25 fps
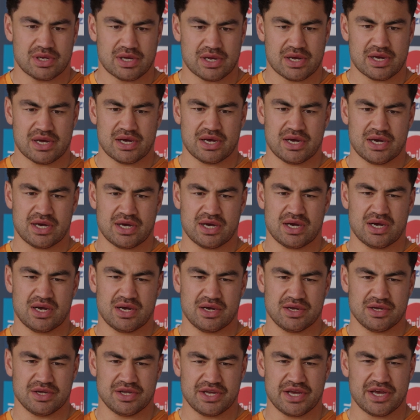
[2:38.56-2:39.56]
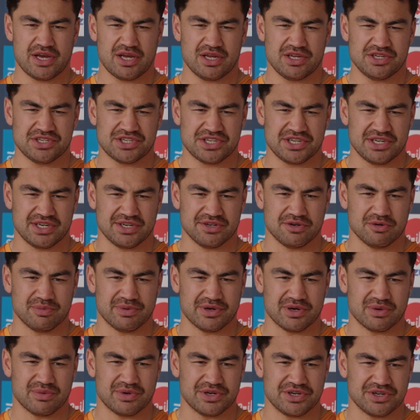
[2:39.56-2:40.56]
Yeah, you see a little
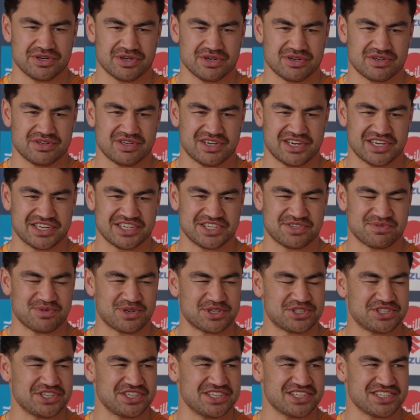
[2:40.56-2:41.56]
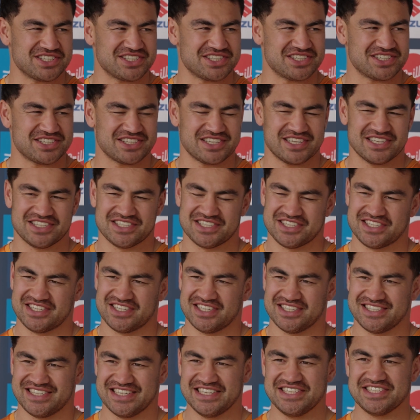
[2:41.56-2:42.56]
bit when you're, I guess, watching. It's
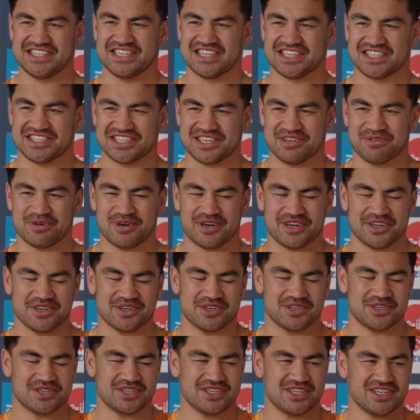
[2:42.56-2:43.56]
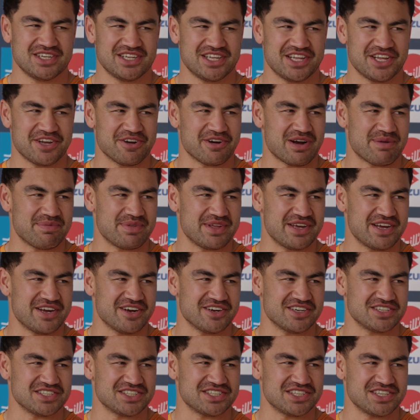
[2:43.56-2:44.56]
easier to see while you're up
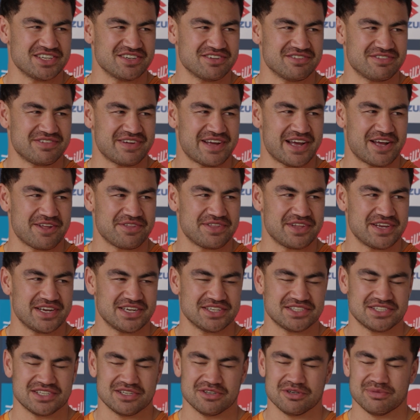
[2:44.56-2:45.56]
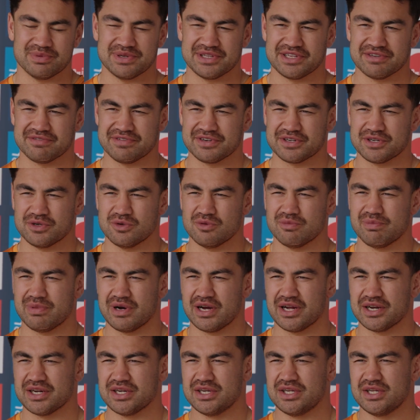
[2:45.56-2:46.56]
there instead of out there. It's a little bit difficult,
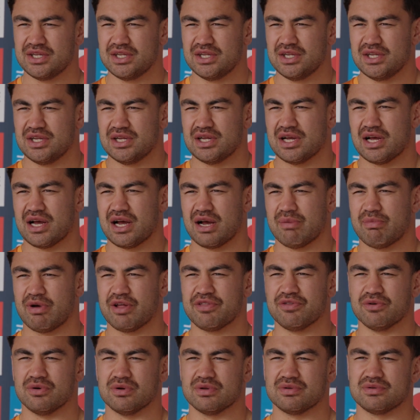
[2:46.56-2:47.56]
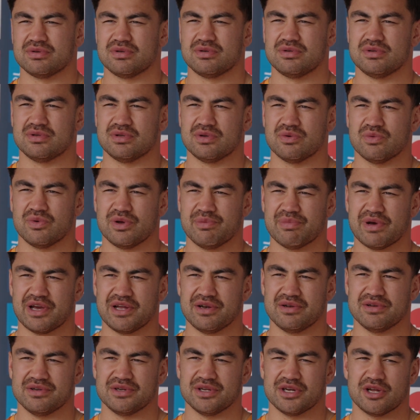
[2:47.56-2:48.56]
but I thought we
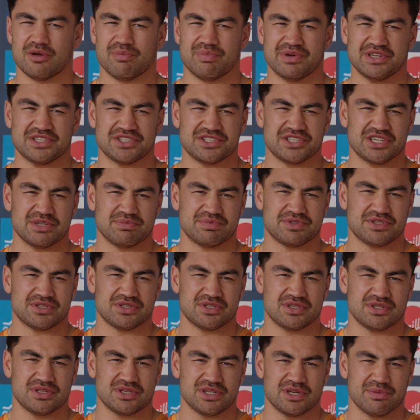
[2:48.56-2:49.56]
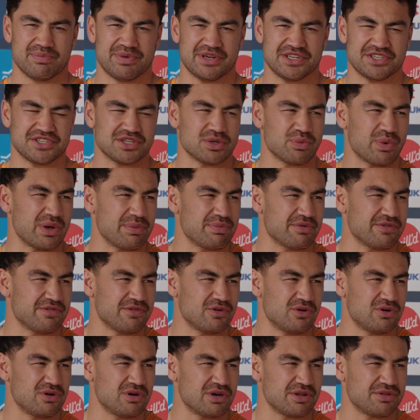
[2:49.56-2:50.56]
made, big steps compared to the week
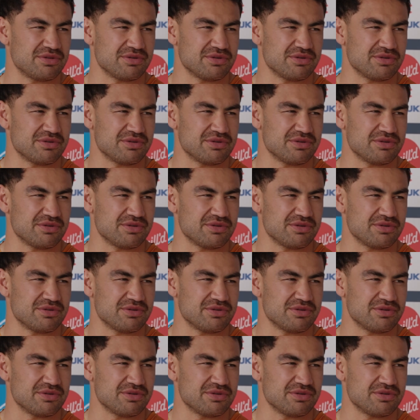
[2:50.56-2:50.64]
before.